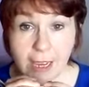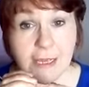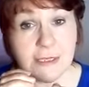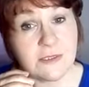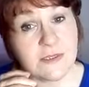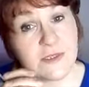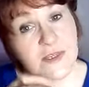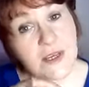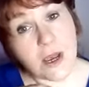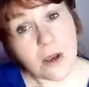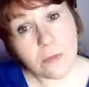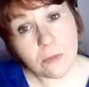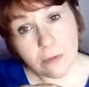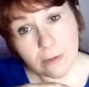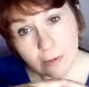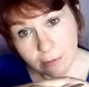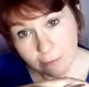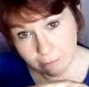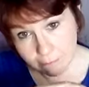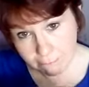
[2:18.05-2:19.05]
and so
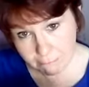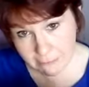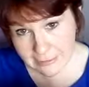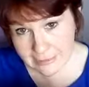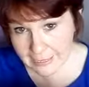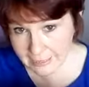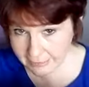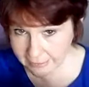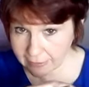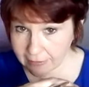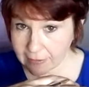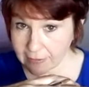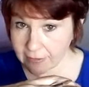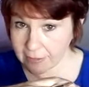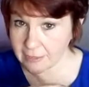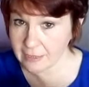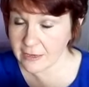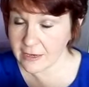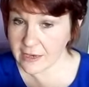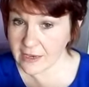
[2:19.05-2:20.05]

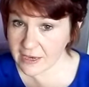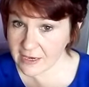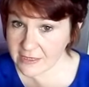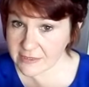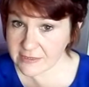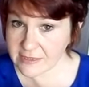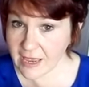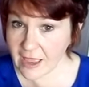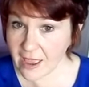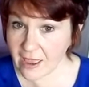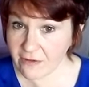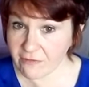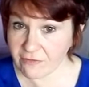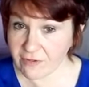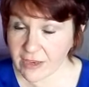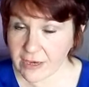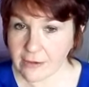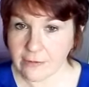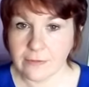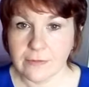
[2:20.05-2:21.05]
molecularly it's
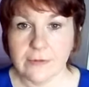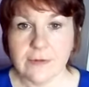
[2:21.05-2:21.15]
heavy,